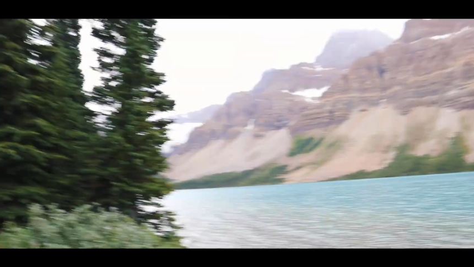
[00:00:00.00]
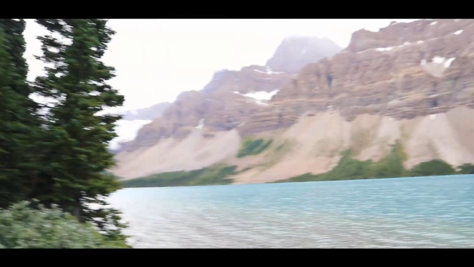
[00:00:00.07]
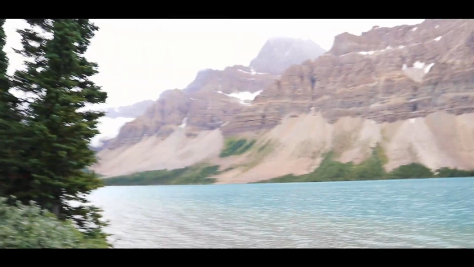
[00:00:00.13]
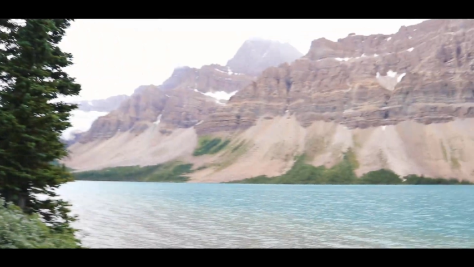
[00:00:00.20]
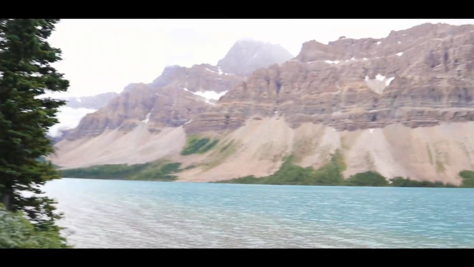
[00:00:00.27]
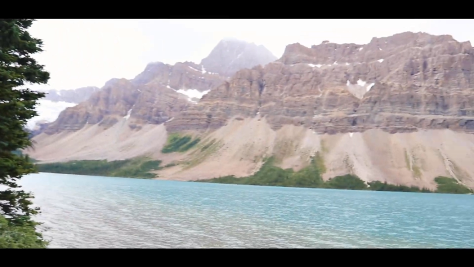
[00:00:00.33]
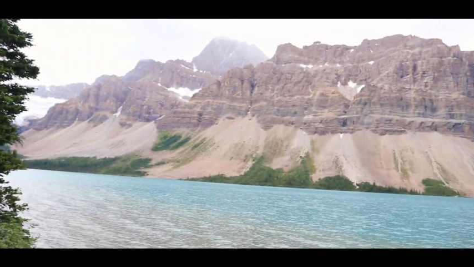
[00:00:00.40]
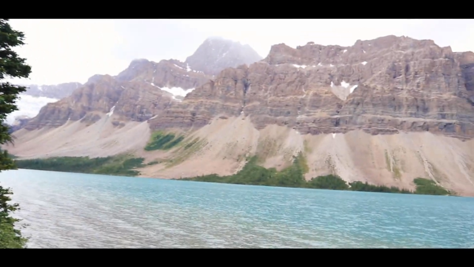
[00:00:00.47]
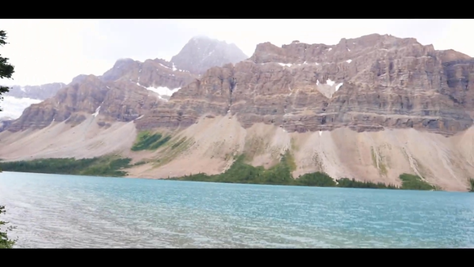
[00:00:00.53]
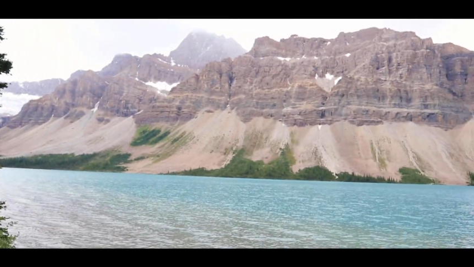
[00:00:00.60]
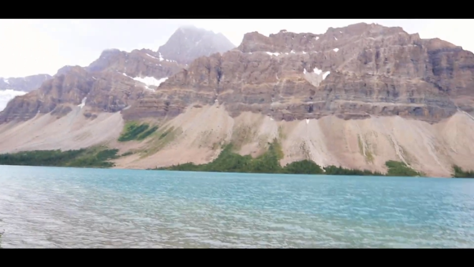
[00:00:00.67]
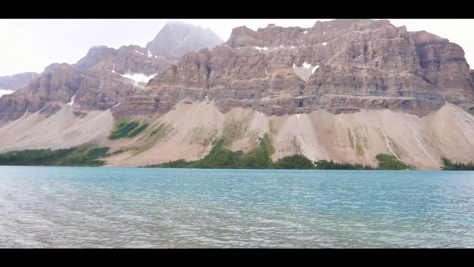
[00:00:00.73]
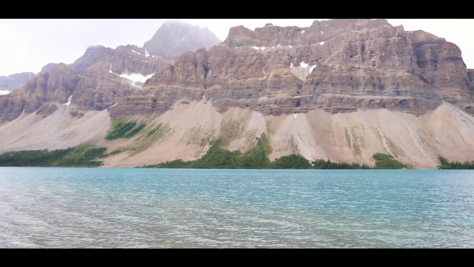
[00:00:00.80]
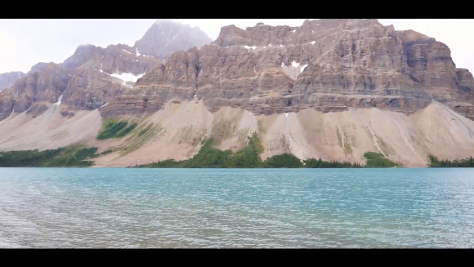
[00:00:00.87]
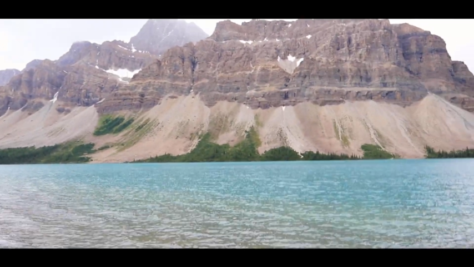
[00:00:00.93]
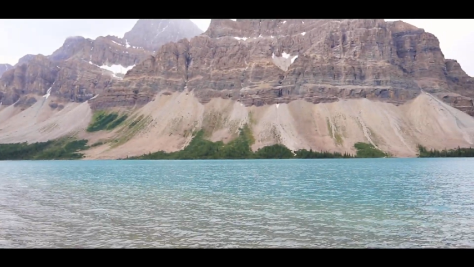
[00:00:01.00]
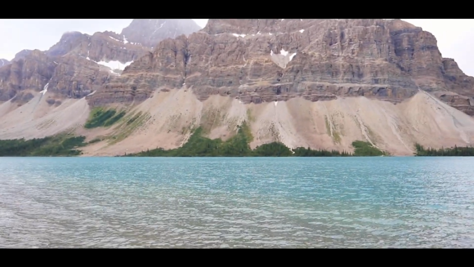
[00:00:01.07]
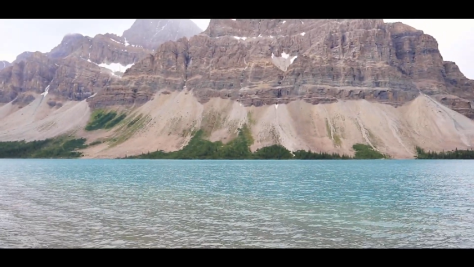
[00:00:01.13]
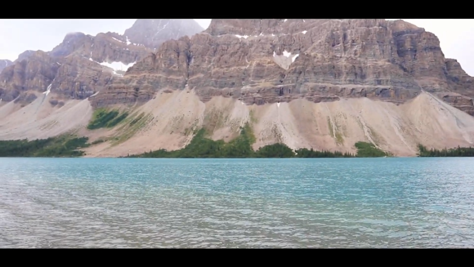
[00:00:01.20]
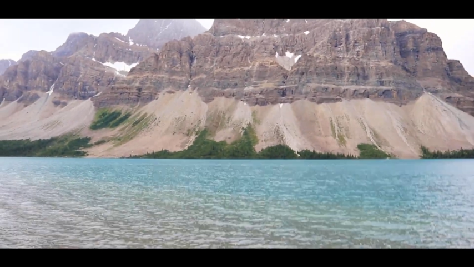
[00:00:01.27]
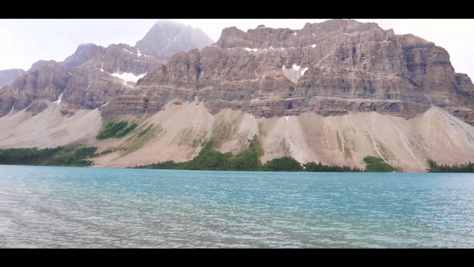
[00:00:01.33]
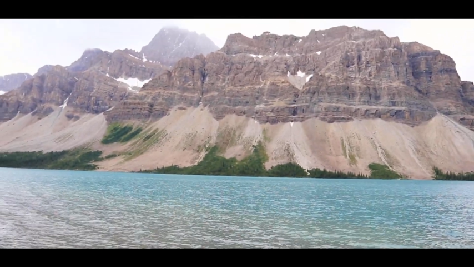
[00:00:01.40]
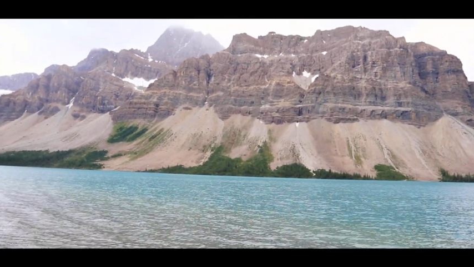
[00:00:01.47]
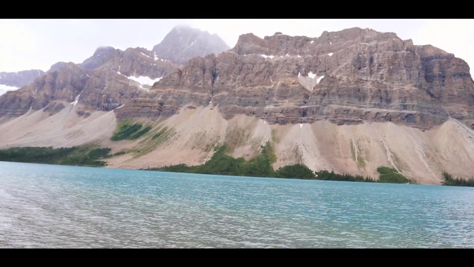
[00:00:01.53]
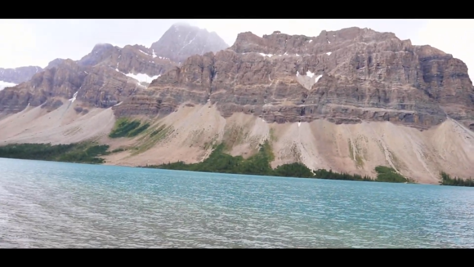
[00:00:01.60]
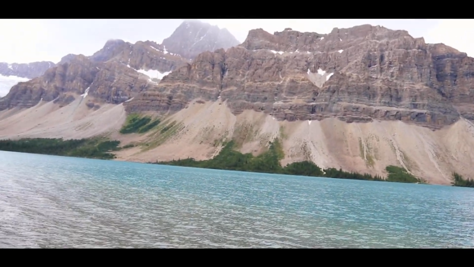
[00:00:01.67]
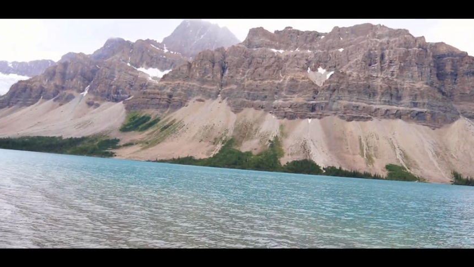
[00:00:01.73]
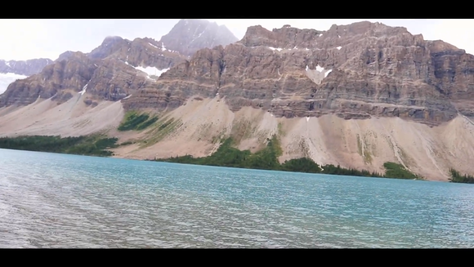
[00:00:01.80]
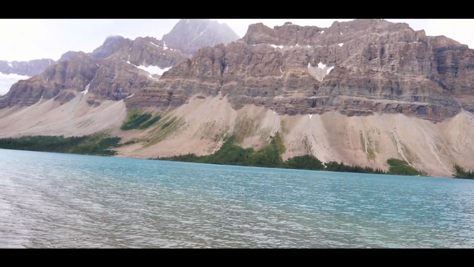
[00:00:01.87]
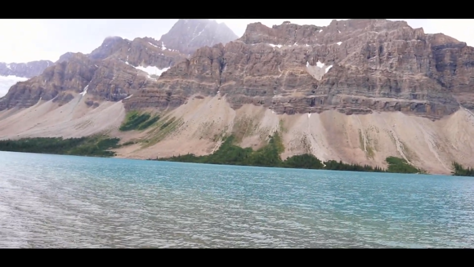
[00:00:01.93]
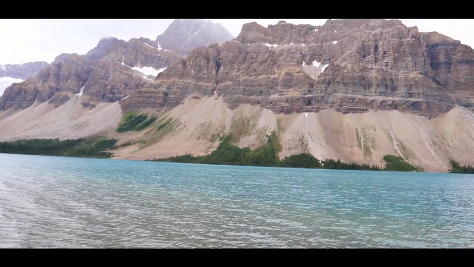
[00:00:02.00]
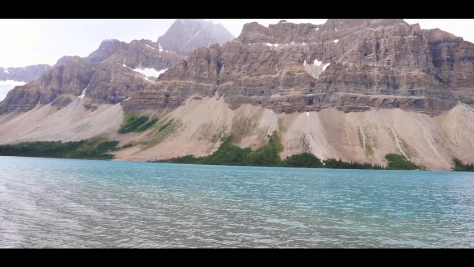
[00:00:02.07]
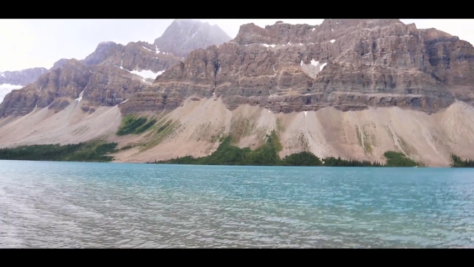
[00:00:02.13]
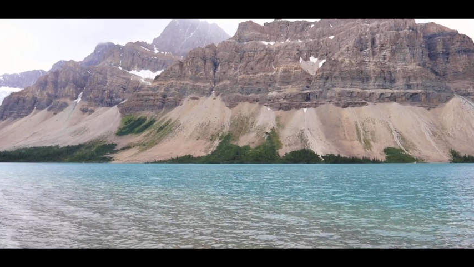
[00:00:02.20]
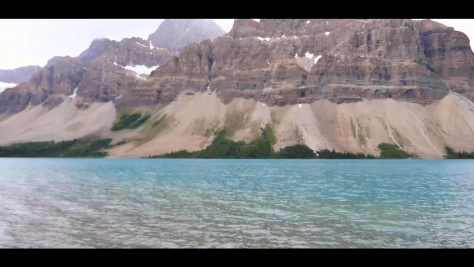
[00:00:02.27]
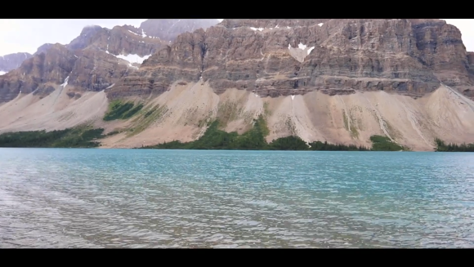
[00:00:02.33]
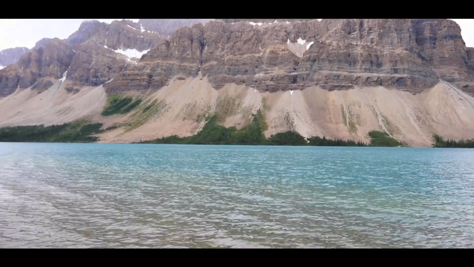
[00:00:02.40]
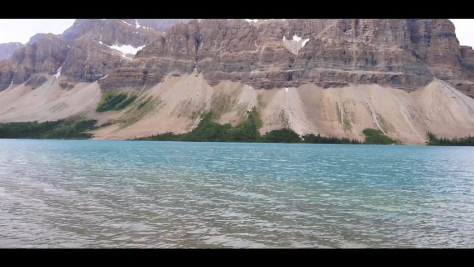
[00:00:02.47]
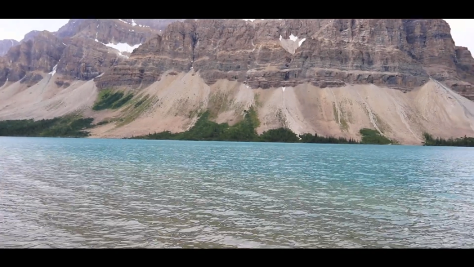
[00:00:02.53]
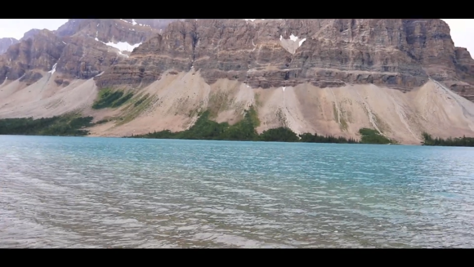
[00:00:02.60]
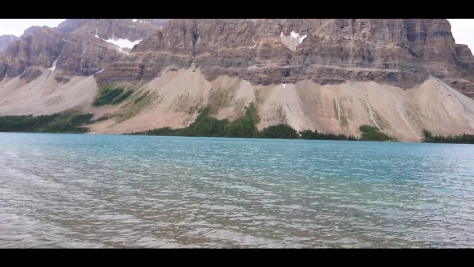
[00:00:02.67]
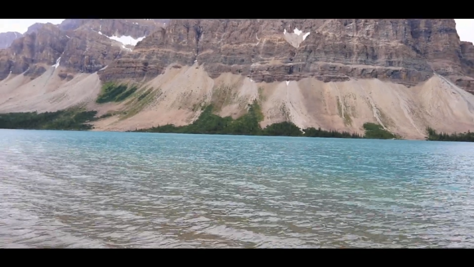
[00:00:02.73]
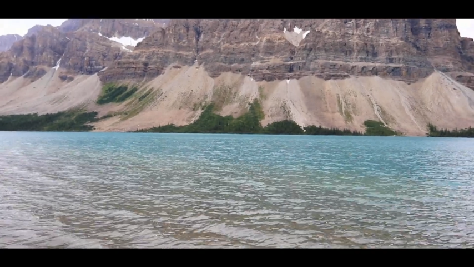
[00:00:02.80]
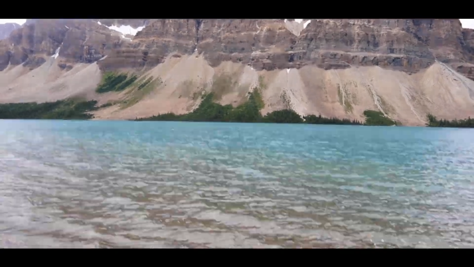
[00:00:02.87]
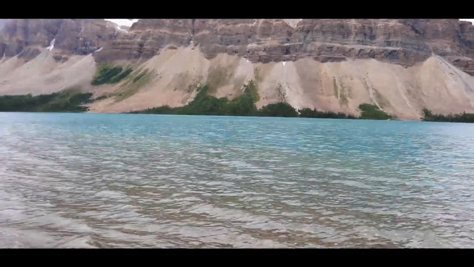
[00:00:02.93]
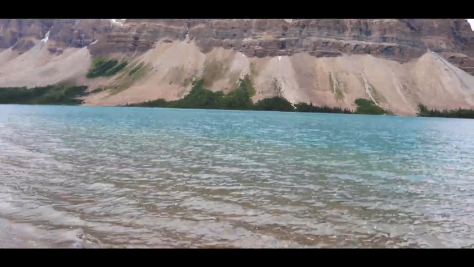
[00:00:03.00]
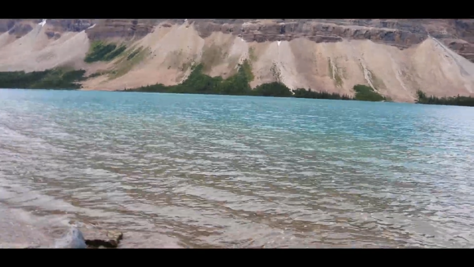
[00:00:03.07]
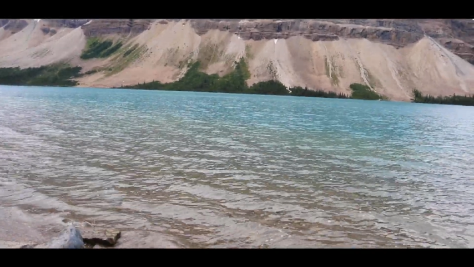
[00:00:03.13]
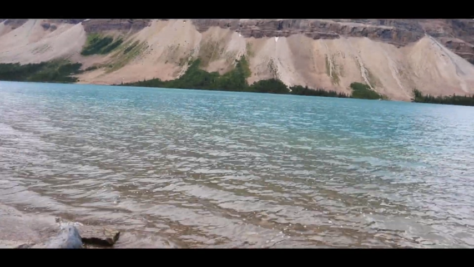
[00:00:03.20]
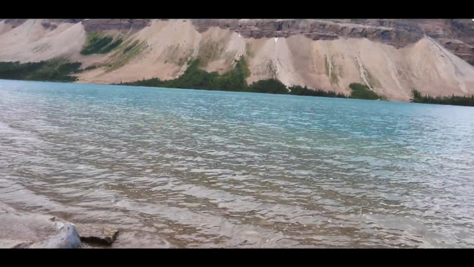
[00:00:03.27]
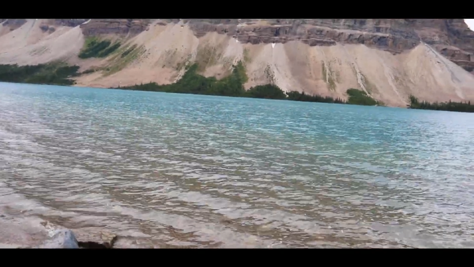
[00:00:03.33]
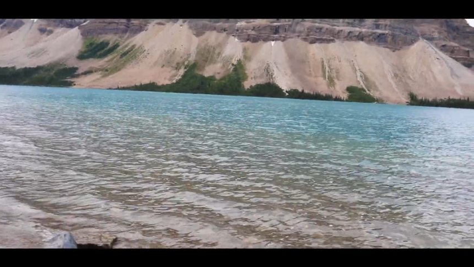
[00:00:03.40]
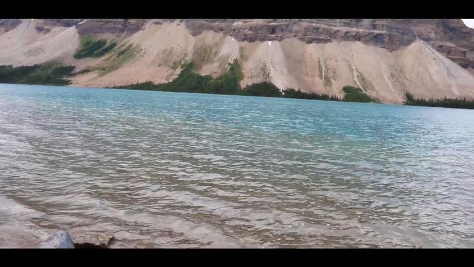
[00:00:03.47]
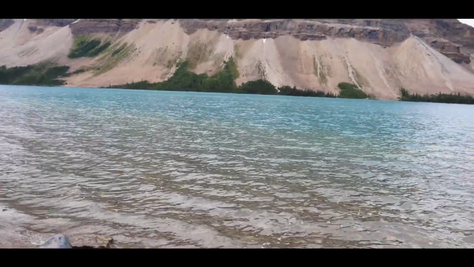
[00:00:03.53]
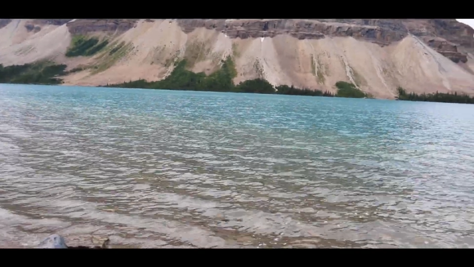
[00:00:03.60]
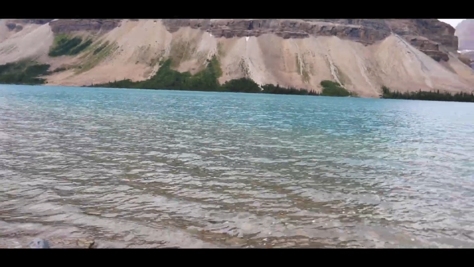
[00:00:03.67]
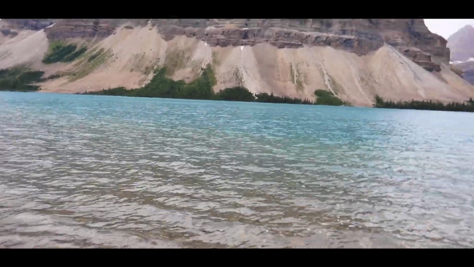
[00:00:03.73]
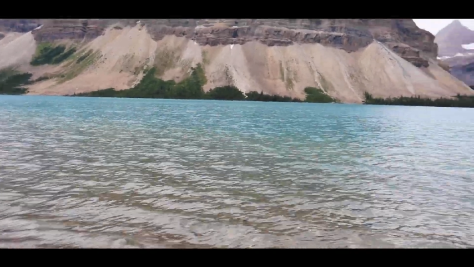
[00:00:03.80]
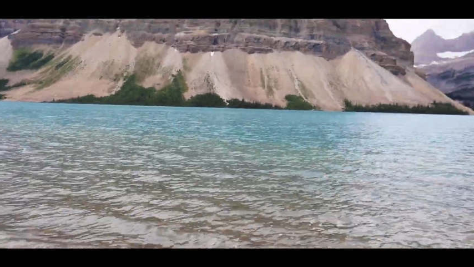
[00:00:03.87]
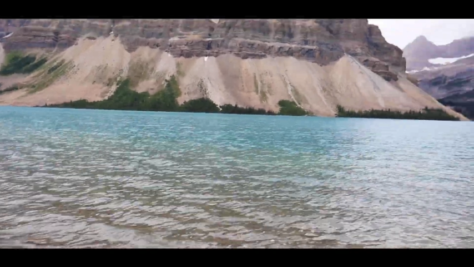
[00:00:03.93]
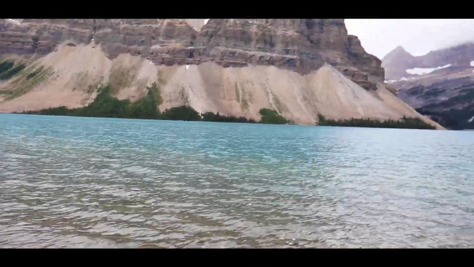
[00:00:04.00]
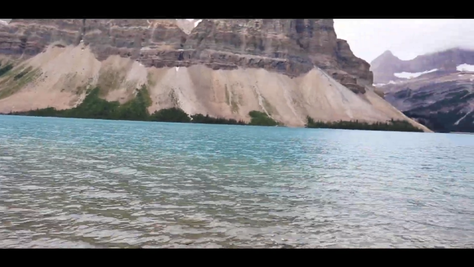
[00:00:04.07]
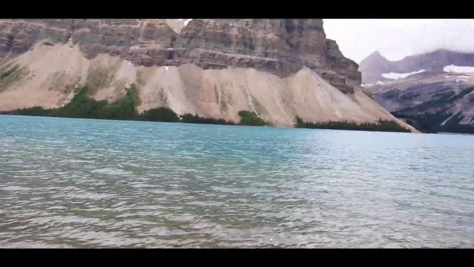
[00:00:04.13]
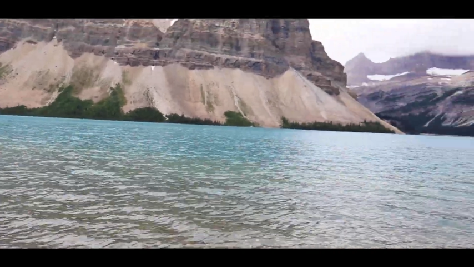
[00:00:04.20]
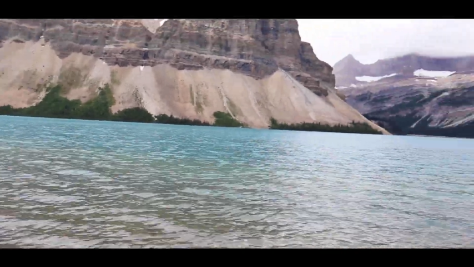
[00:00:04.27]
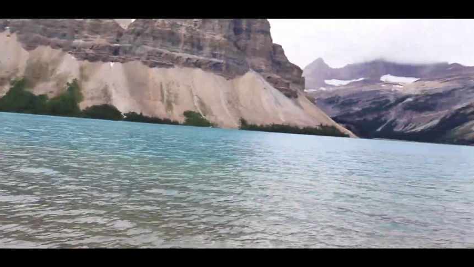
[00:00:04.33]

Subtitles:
Nobody's mouth can be seen.